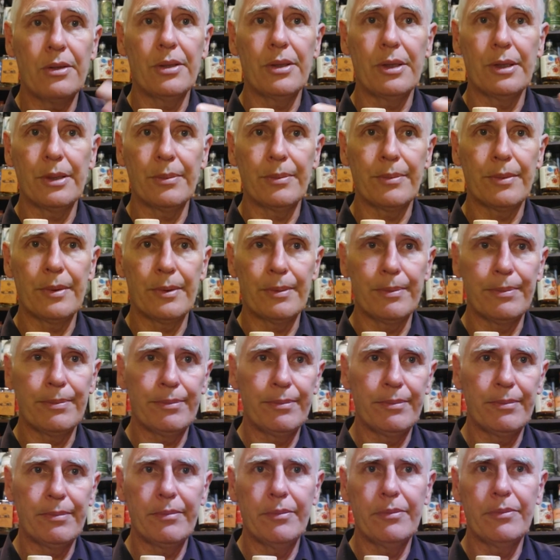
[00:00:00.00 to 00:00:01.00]
you know, the
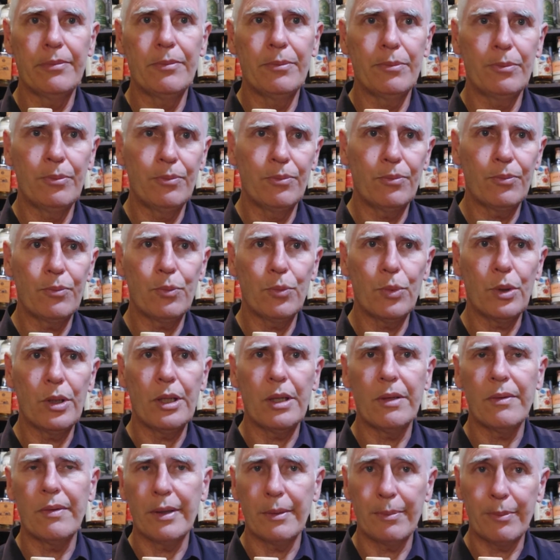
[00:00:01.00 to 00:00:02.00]

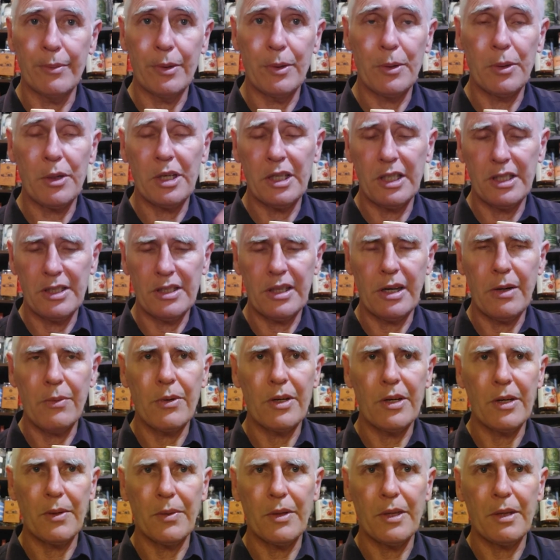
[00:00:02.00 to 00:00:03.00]
whatever. I'm not going to start
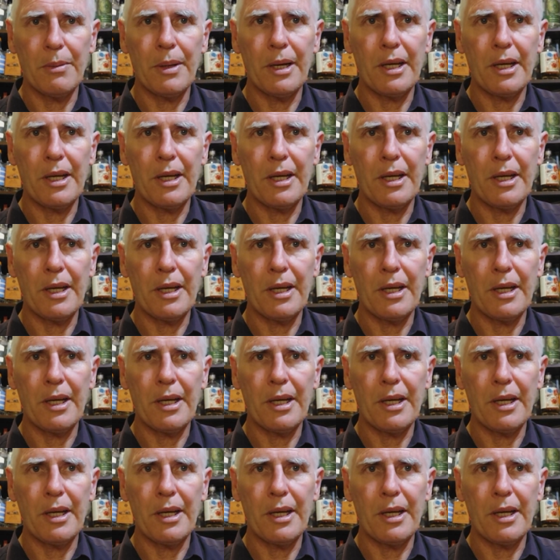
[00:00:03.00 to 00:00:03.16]
running around the